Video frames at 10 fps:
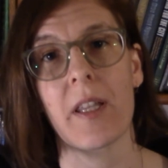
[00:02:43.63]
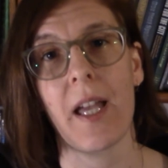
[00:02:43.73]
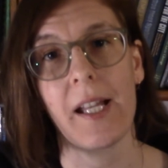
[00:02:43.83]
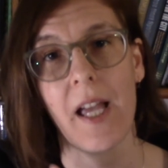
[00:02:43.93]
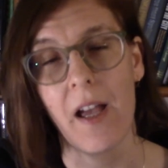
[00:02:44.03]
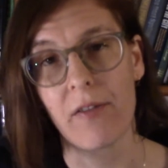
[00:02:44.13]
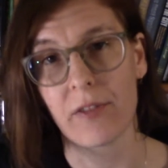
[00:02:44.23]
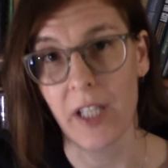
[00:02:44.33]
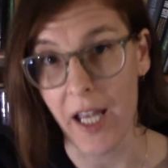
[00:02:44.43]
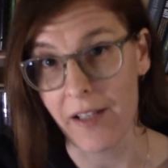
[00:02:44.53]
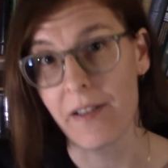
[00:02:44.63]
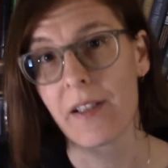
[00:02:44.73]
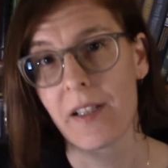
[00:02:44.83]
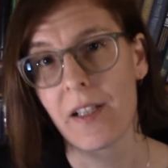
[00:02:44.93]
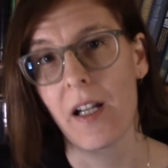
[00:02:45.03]
that have led
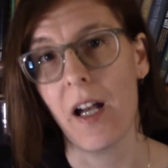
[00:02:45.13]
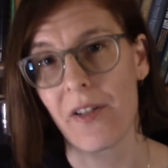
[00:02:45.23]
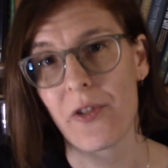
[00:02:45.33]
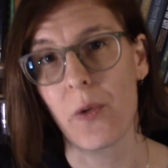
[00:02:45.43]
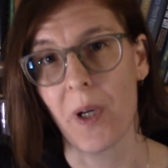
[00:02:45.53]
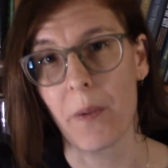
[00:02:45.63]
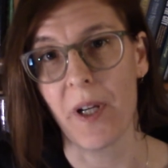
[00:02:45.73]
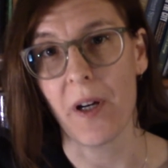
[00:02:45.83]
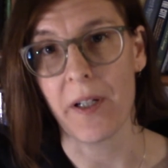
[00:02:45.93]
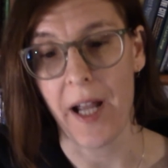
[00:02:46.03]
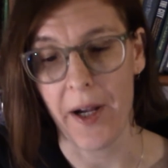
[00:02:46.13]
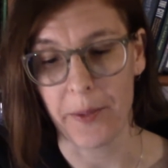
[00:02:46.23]
us to where we are now.